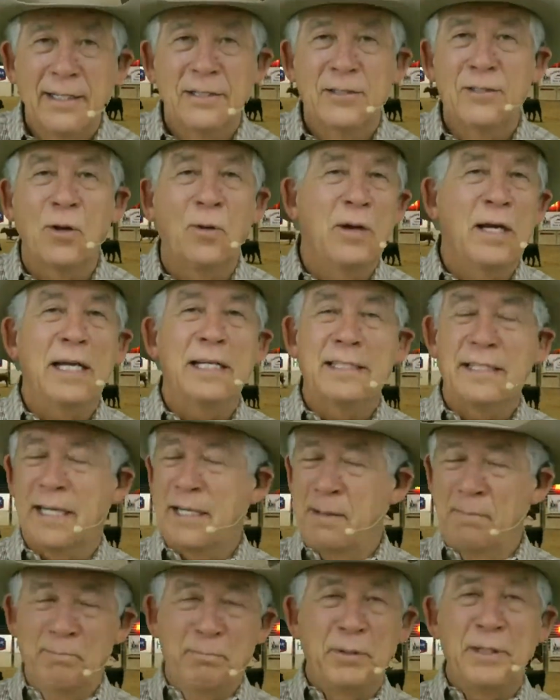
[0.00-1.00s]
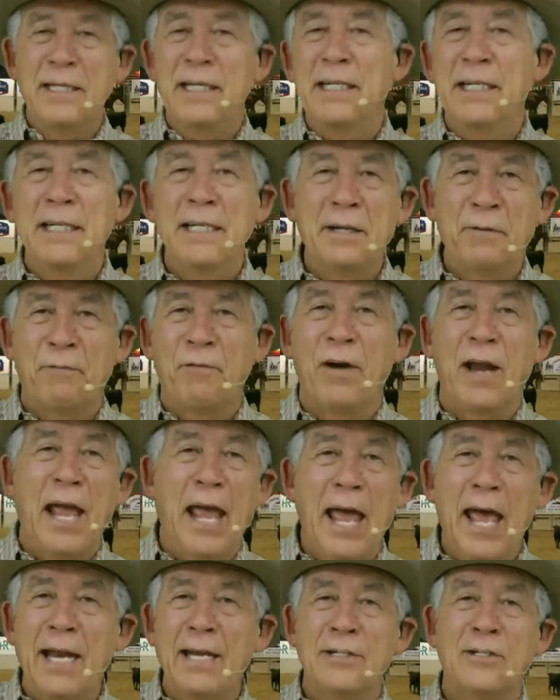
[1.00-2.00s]
So it's a completely different
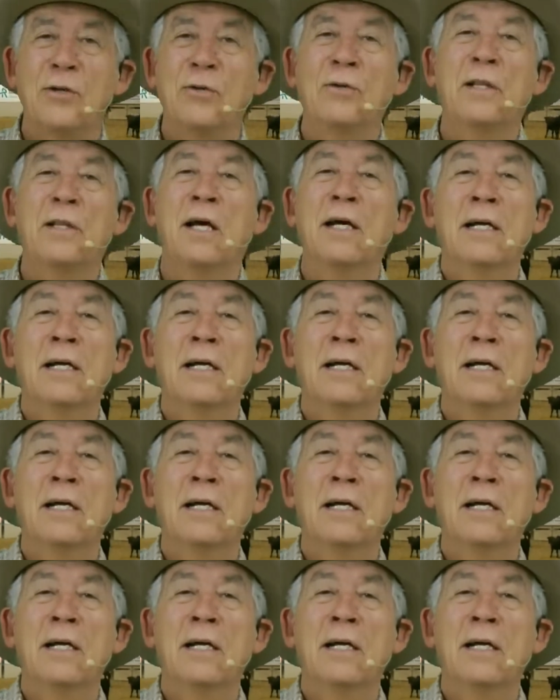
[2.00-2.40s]
attitude.